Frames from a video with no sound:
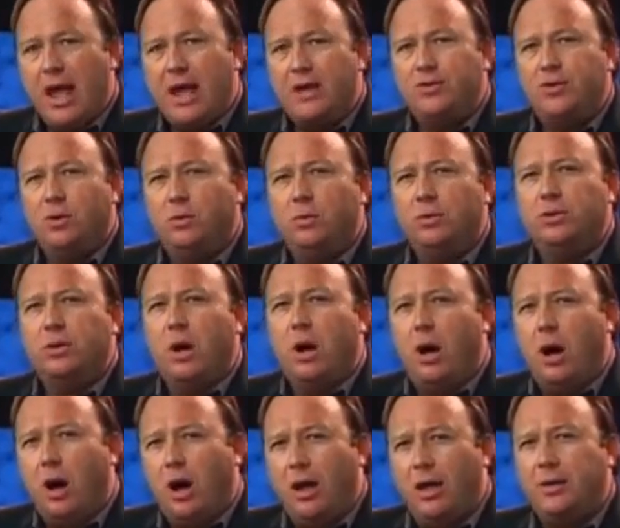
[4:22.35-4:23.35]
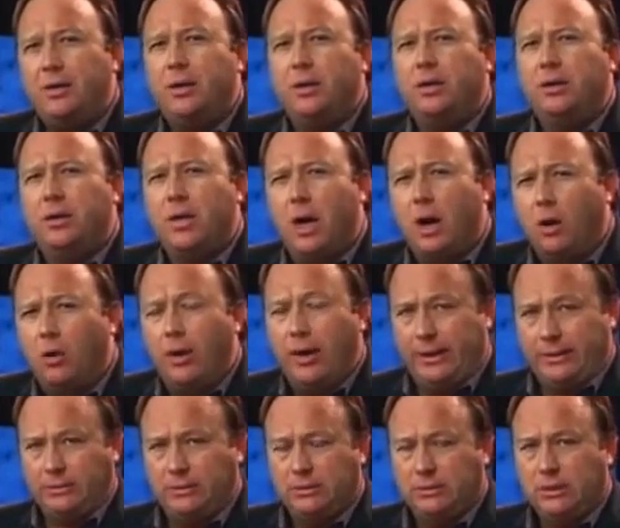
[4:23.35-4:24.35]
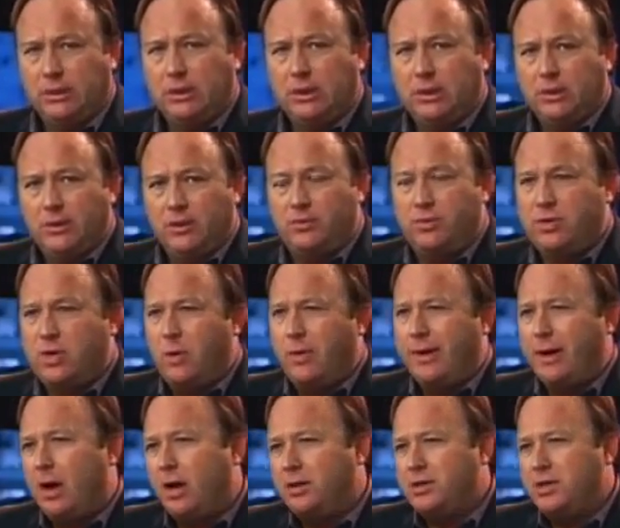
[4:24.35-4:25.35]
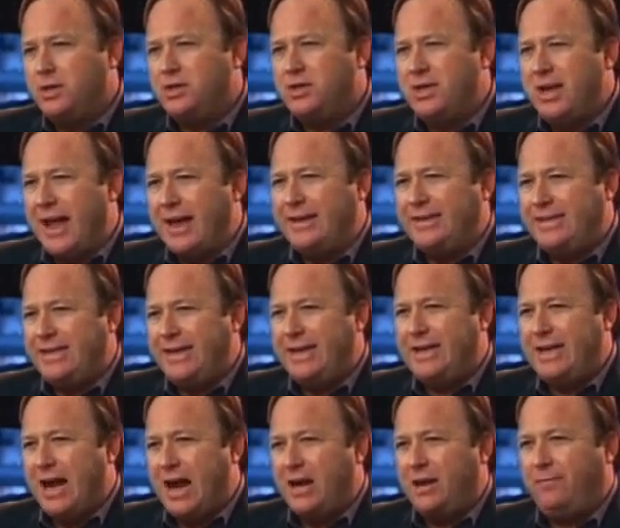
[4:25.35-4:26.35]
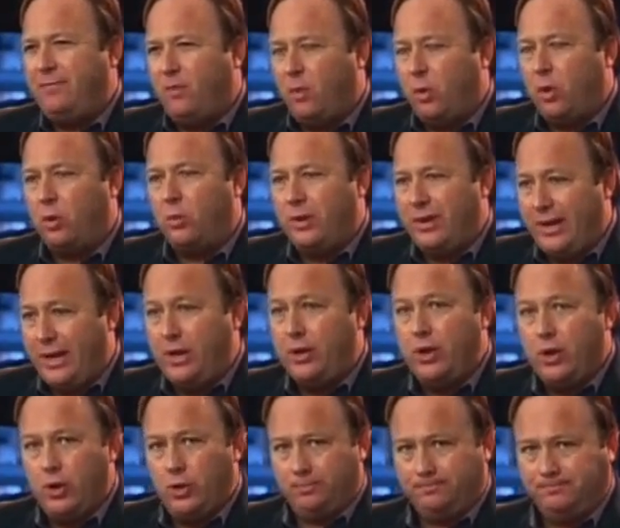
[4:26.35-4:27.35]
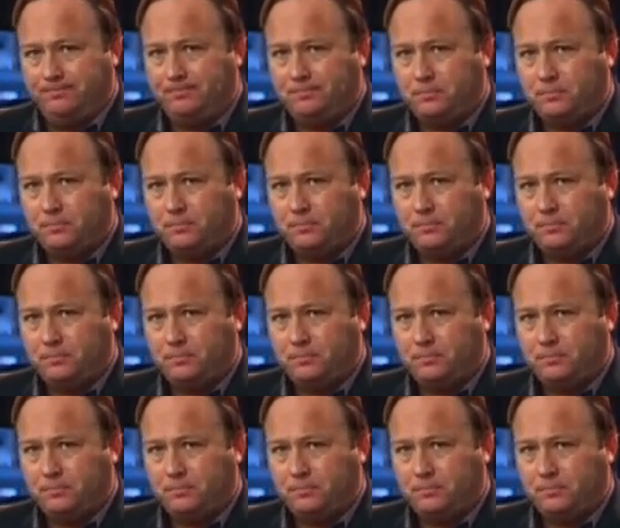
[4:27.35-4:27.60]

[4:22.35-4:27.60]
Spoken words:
As it was ongoing. This was going on since 1994 when he knew.